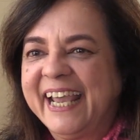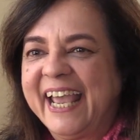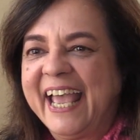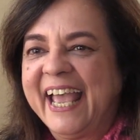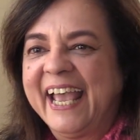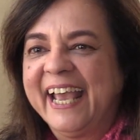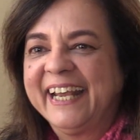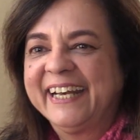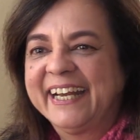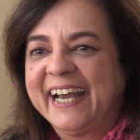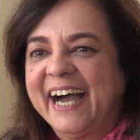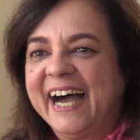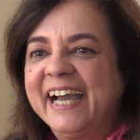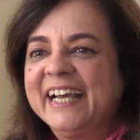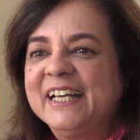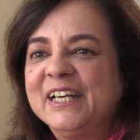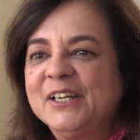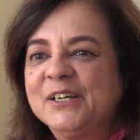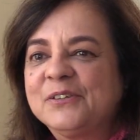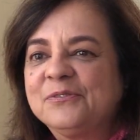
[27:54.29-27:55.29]
and
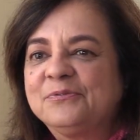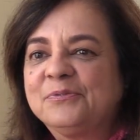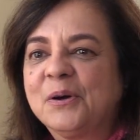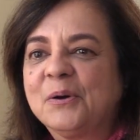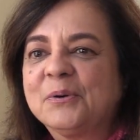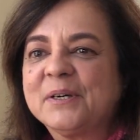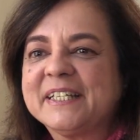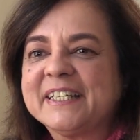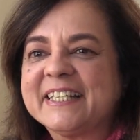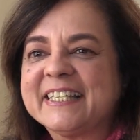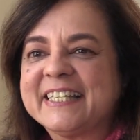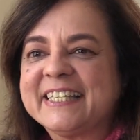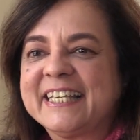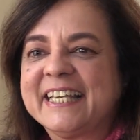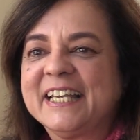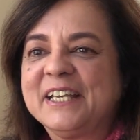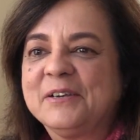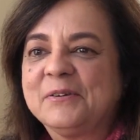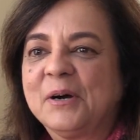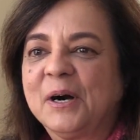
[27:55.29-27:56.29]
i look forward to
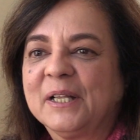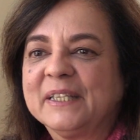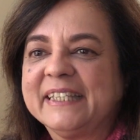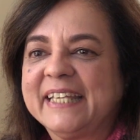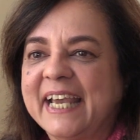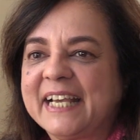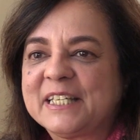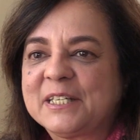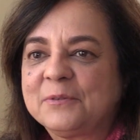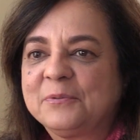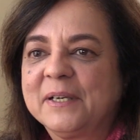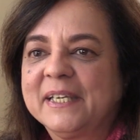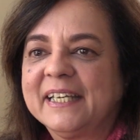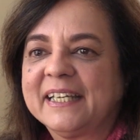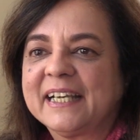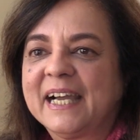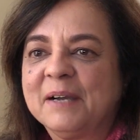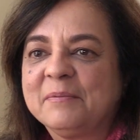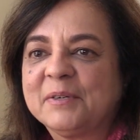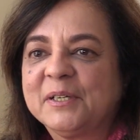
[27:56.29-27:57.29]
seeing you all next
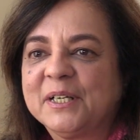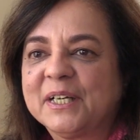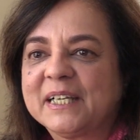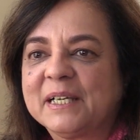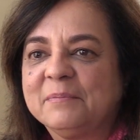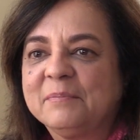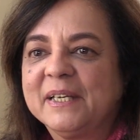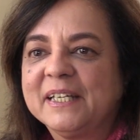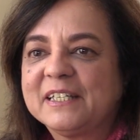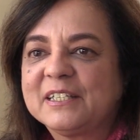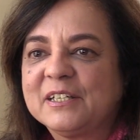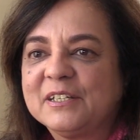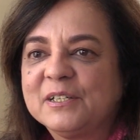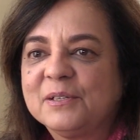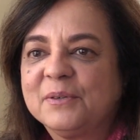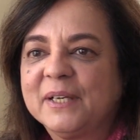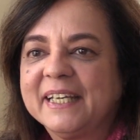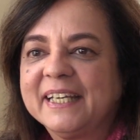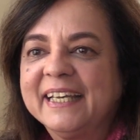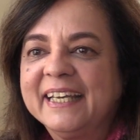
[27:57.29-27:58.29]
week i'm going to commit to
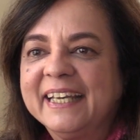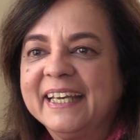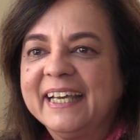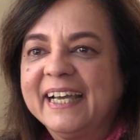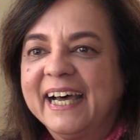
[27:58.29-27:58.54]
doing